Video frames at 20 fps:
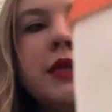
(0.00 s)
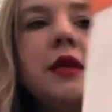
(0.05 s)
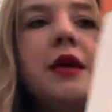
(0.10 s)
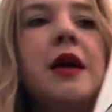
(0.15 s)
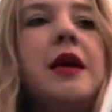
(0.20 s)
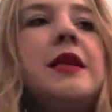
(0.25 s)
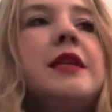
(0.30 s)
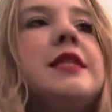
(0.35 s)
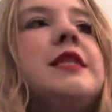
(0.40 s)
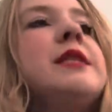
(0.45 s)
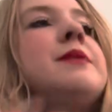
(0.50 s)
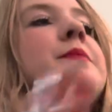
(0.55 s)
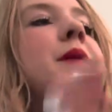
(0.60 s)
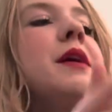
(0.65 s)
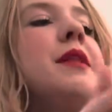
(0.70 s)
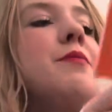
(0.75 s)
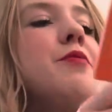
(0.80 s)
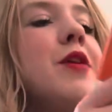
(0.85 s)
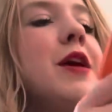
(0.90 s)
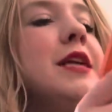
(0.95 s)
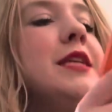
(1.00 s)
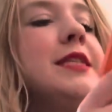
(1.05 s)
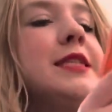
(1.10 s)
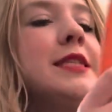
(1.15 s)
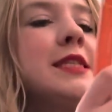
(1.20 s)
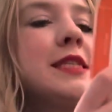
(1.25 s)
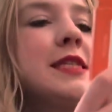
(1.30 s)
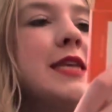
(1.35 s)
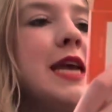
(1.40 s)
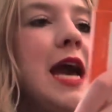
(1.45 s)
And this is by the brand
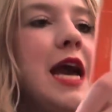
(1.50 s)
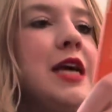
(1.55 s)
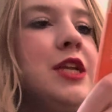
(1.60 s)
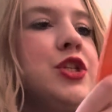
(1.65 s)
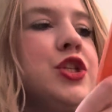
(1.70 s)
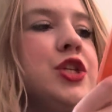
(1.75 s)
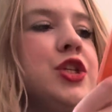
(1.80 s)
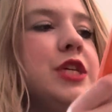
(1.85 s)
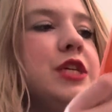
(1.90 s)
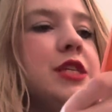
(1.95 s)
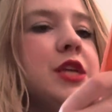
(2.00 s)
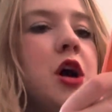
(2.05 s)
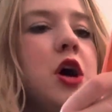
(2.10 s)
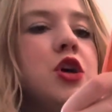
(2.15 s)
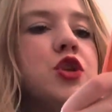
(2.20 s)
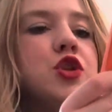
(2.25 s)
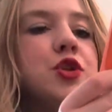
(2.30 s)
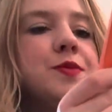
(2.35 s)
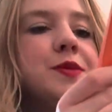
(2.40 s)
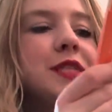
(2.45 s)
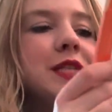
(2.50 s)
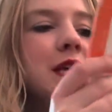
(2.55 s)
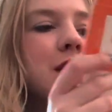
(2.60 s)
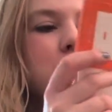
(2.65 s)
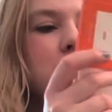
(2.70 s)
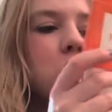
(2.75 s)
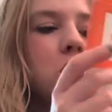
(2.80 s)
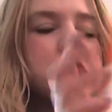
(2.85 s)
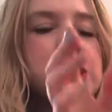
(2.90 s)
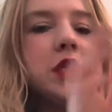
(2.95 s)
Sketch. It's 100%
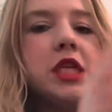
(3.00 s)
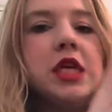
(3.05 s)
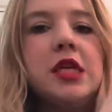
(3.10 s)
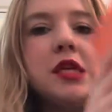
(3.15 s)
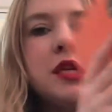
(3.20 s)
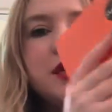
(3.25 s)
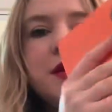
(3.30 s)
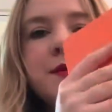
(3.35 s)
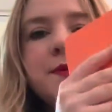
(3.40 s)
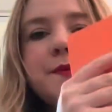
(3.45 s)
cotton.